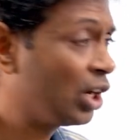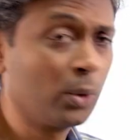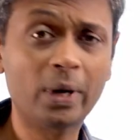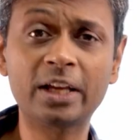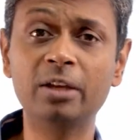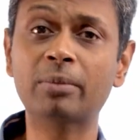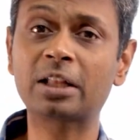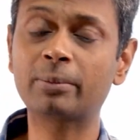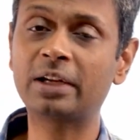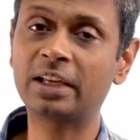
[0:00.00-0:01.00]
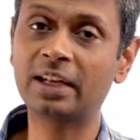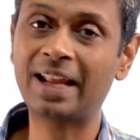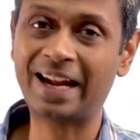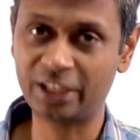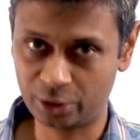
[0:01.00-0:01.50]
quirky mathematical
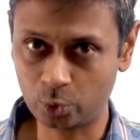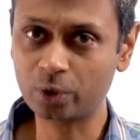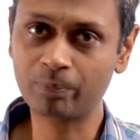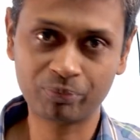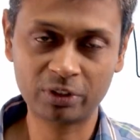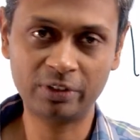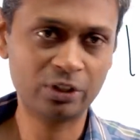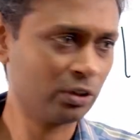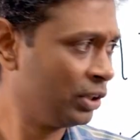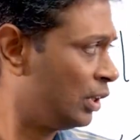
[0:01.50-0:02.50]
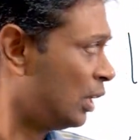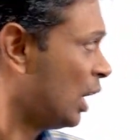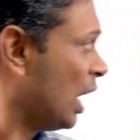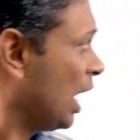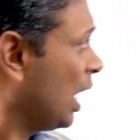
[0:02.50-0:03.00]
anecdote. And
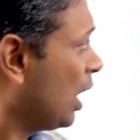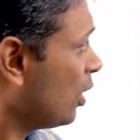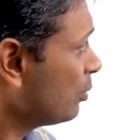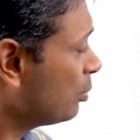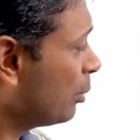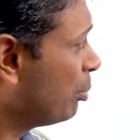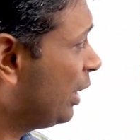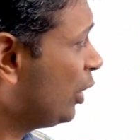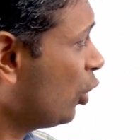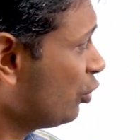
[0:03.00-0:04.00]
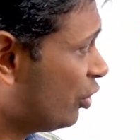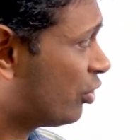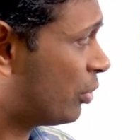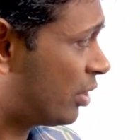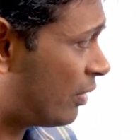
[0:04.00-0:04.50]
so building on
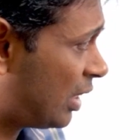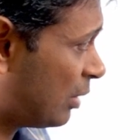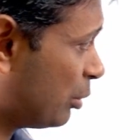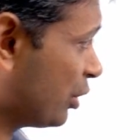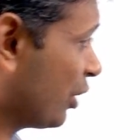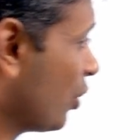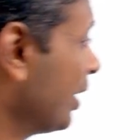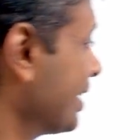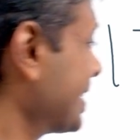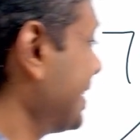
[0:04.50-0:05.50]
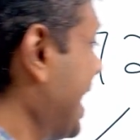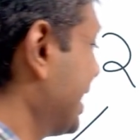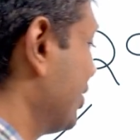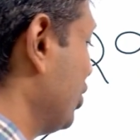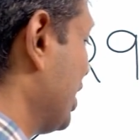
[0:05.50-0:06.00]
this, there are several numbers that are called as
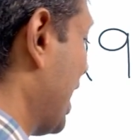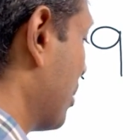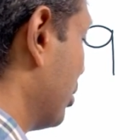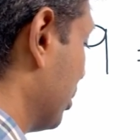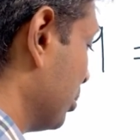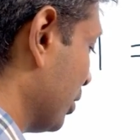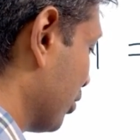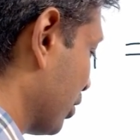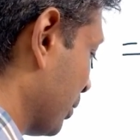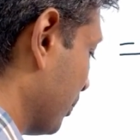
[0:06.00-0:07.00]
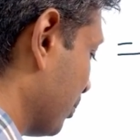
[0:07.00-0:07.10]
taxi cab numbers.